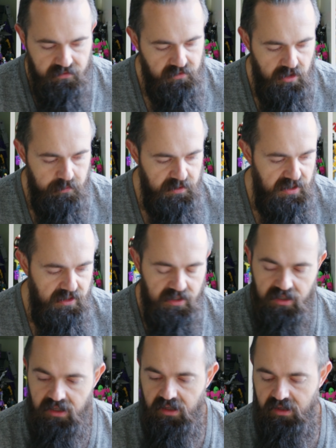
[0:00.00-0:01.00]
going to be
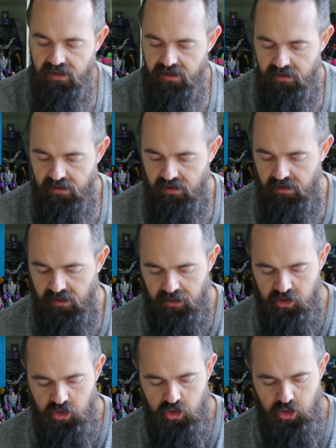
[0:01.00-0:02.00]
a
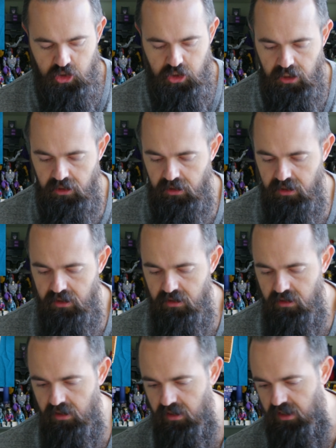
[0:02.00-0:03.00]
chunk,
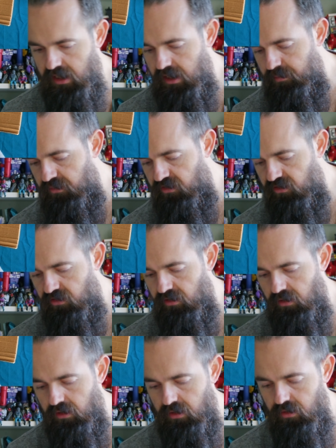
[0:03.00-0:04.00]

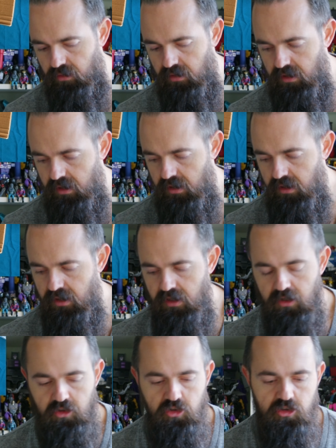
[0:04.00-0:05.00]
absolute
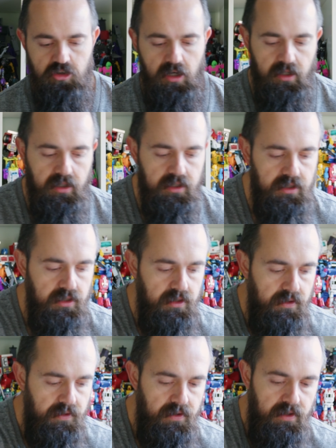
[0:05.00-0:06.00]
chunk.
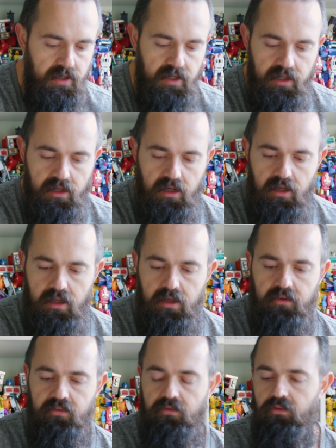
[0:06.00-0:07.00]

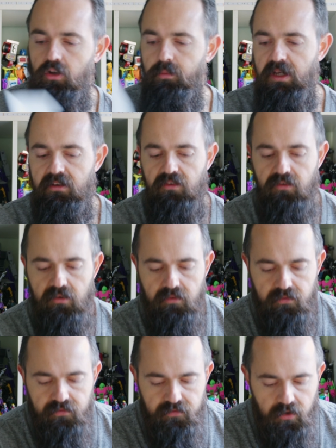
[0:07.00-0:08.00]
Last few pieces of
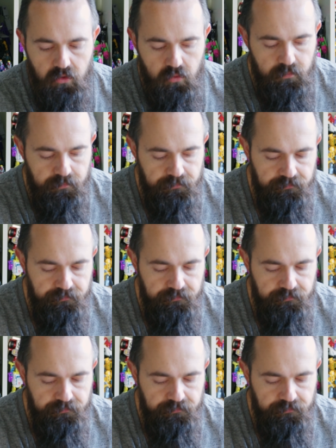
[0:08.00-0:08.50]
foam.